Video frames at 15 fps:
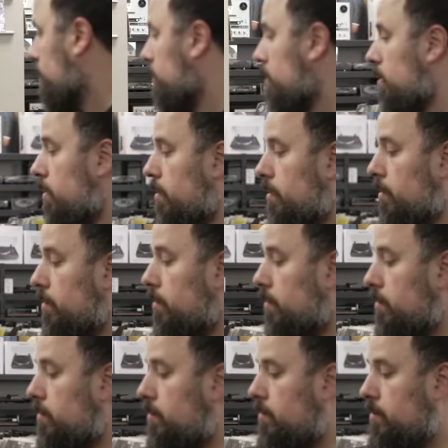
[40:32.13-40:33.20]

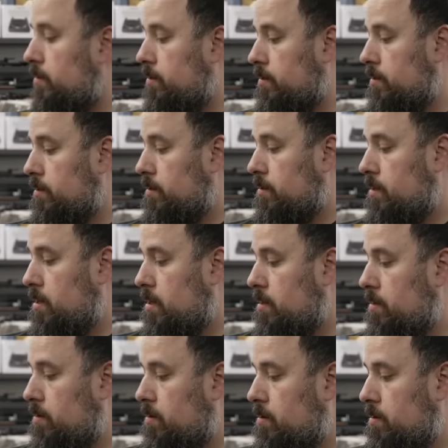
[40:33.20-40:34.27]
the
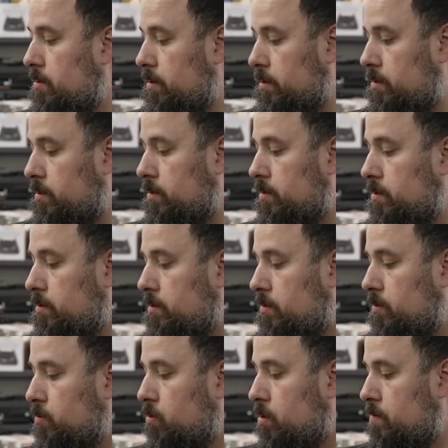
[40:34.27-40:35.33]
Catholics.
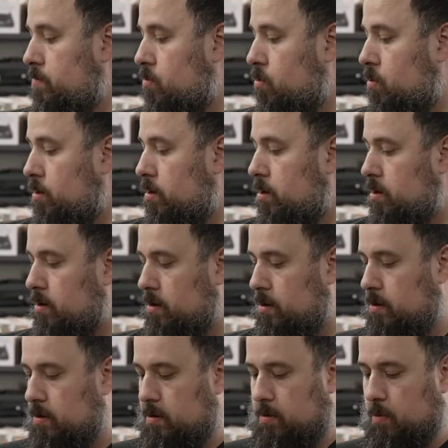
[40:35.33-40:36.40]
One more
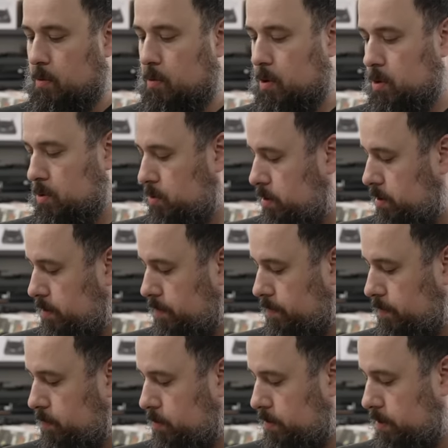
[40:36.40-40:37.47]
road
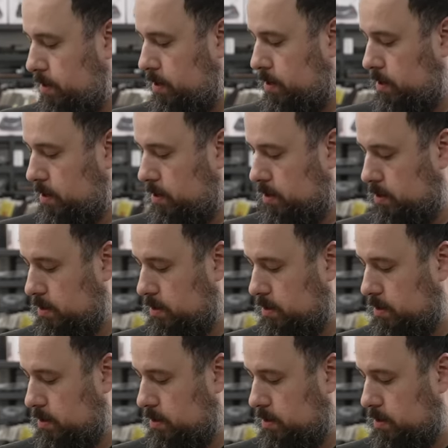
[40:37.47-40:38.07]
for the hit.